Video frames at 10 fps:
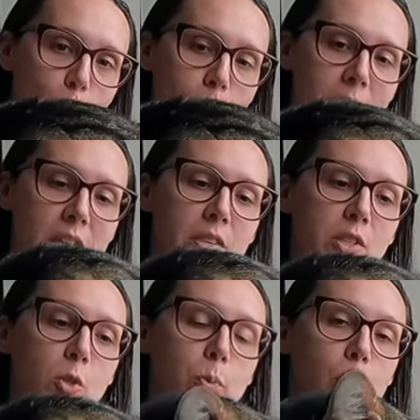Normie.
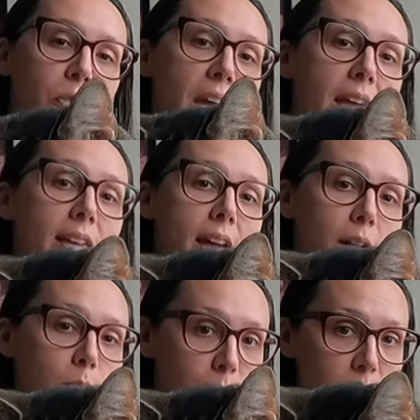This is both a
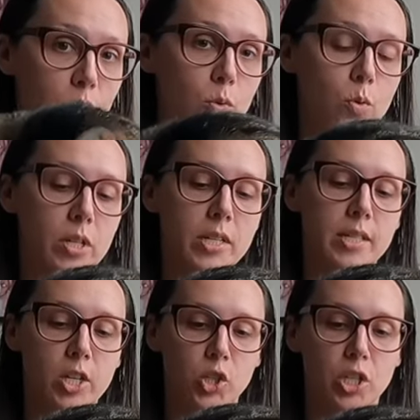cat rescue
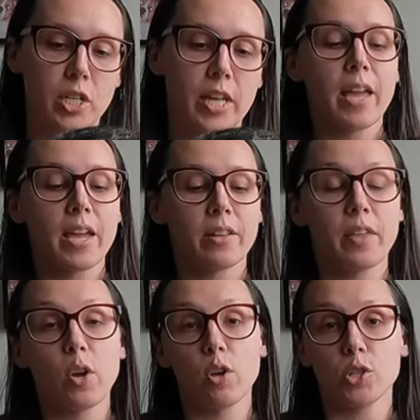organization and
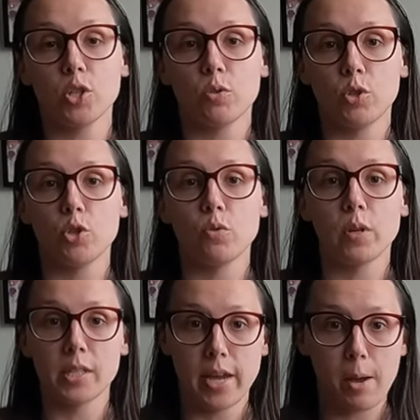they also do
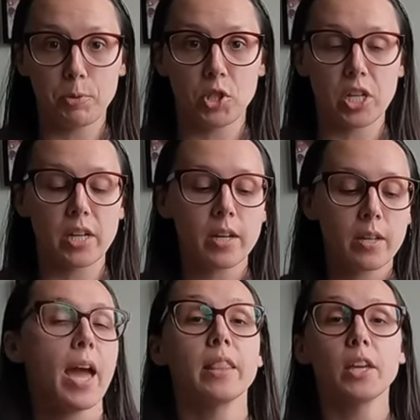adoption.
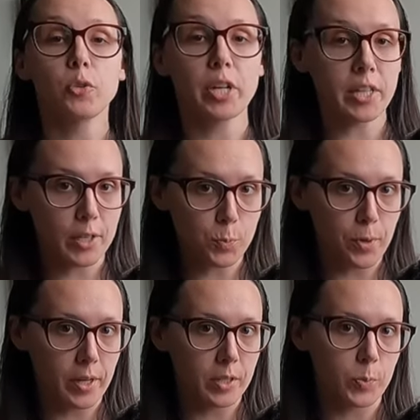And they created these
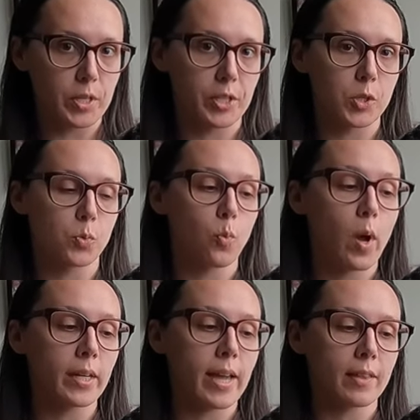products because
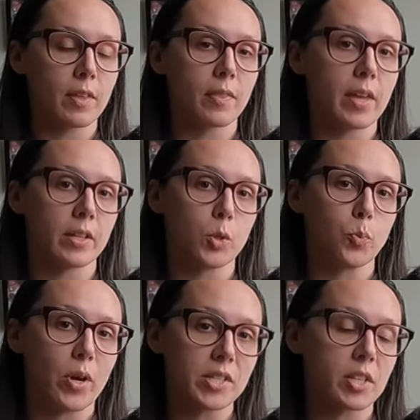one cat that they end
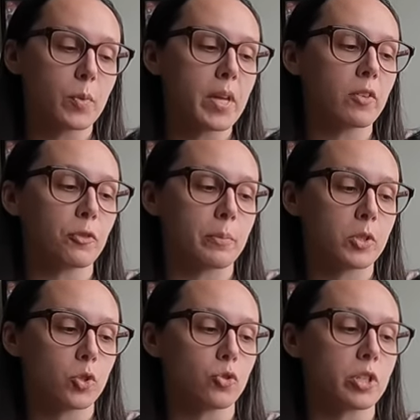up rescuing from
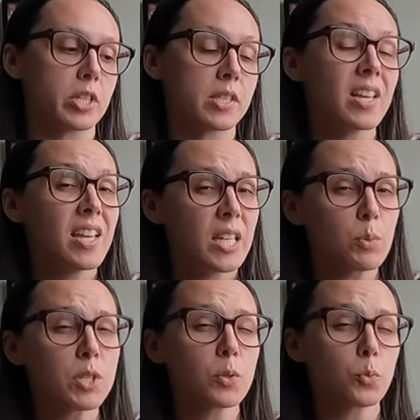the streets,
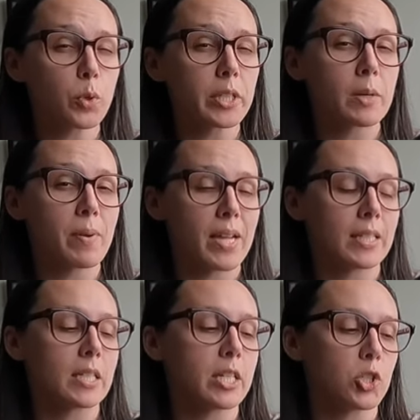he was in really
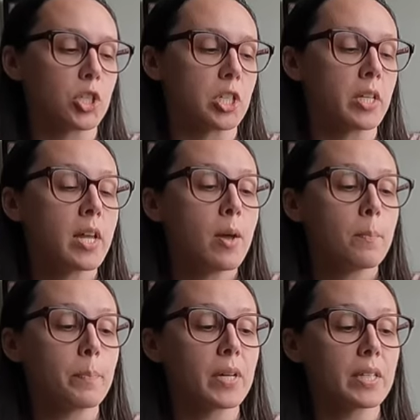bad condition,
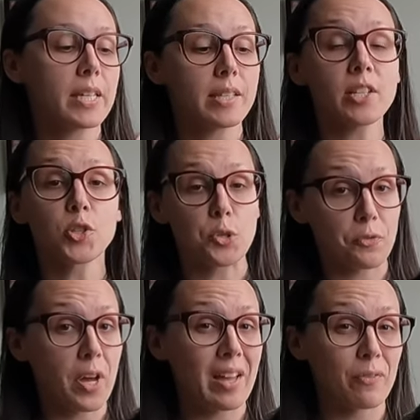but he did
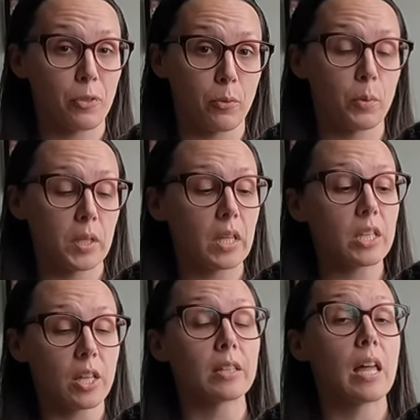survive through
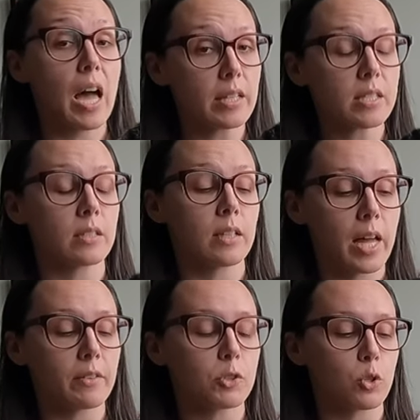a lot
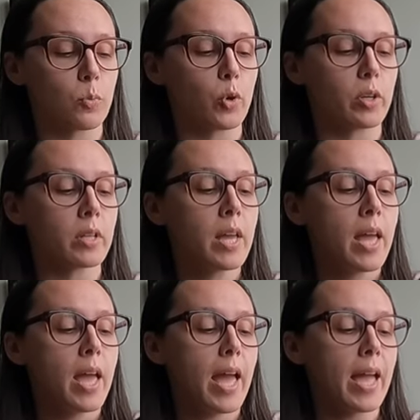of turmoil.
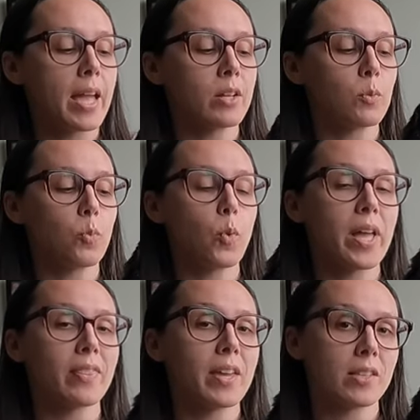And
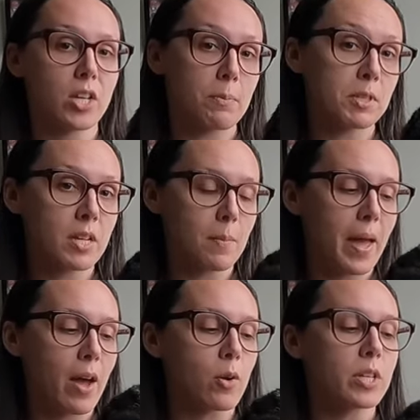when they adopted him
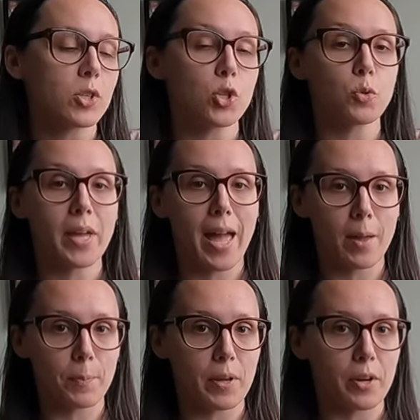out, his new
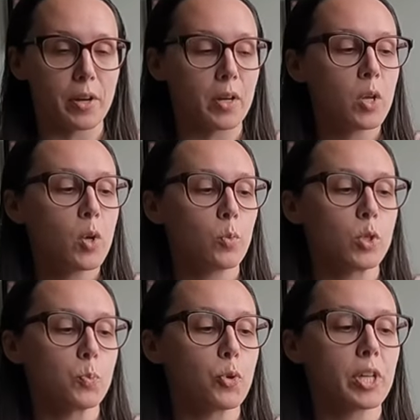cat parent
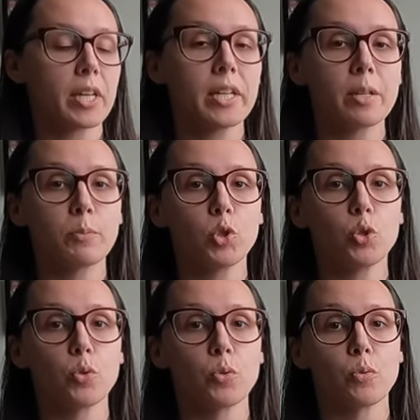was bringing him
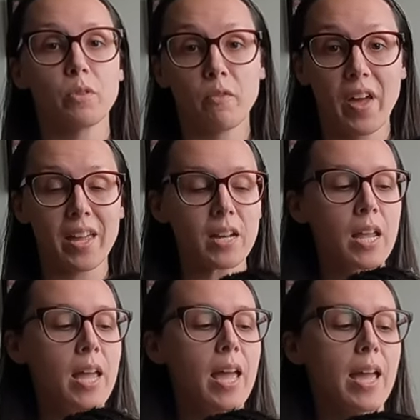to the vet
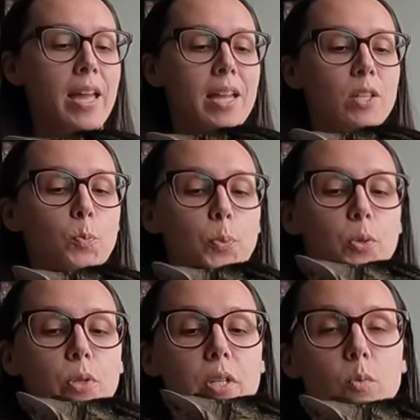and
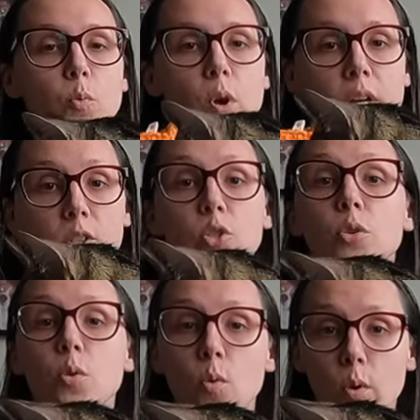put a
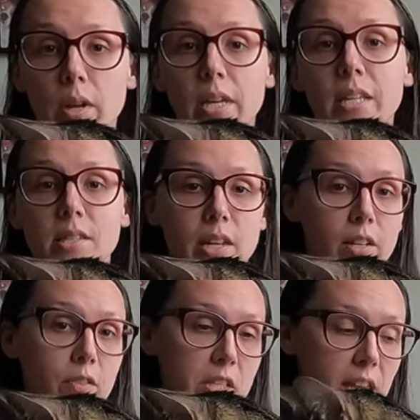toy
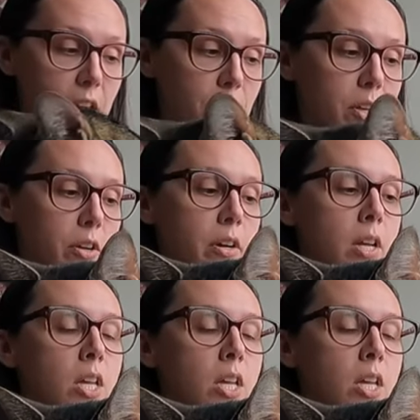inside of his carrier.